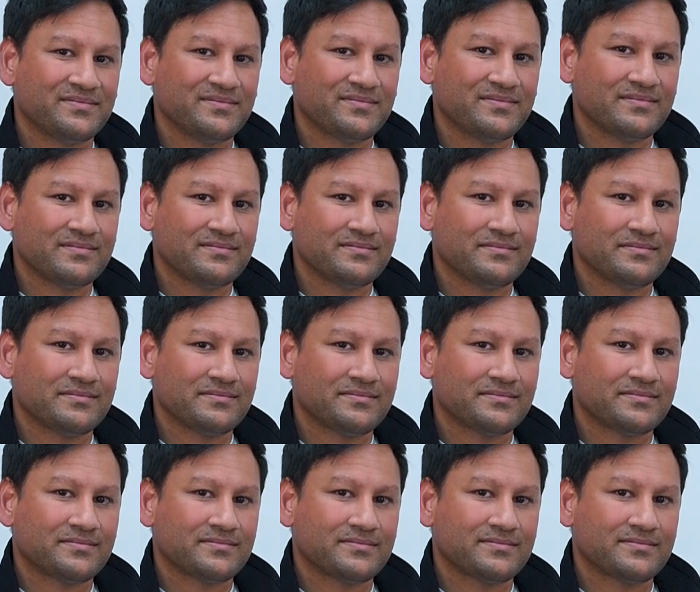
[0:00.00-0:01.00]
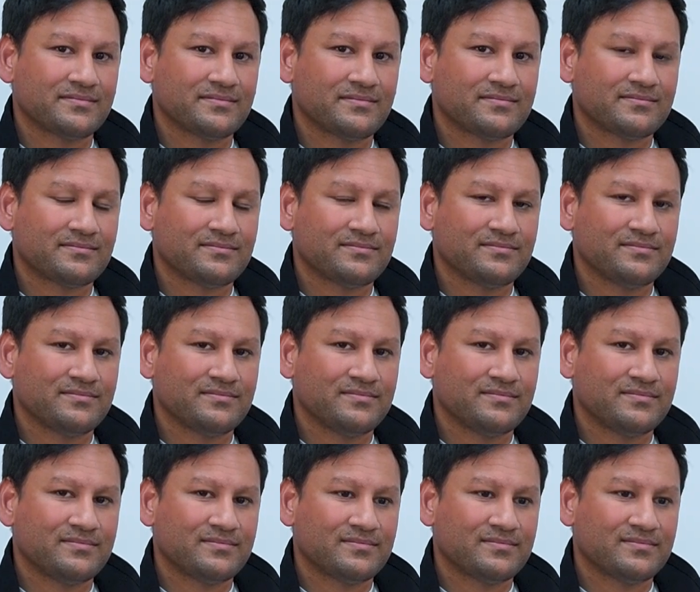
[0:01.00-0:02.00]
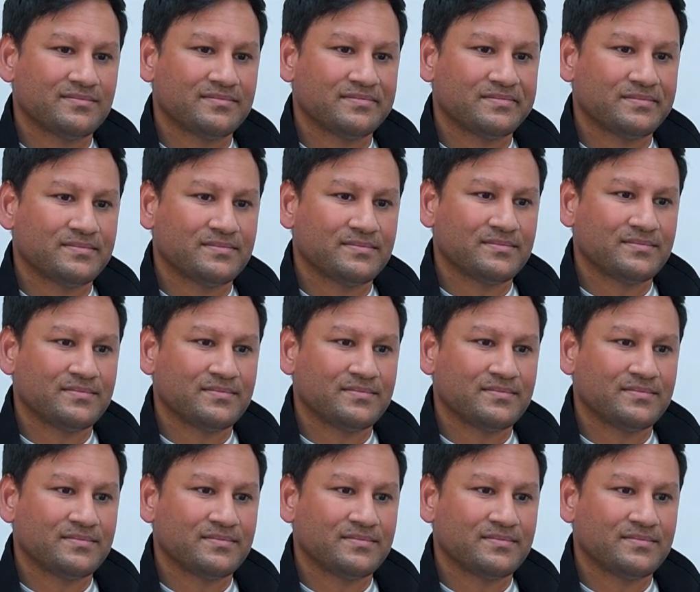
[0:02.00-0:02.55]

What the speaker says: The person shown says nothing.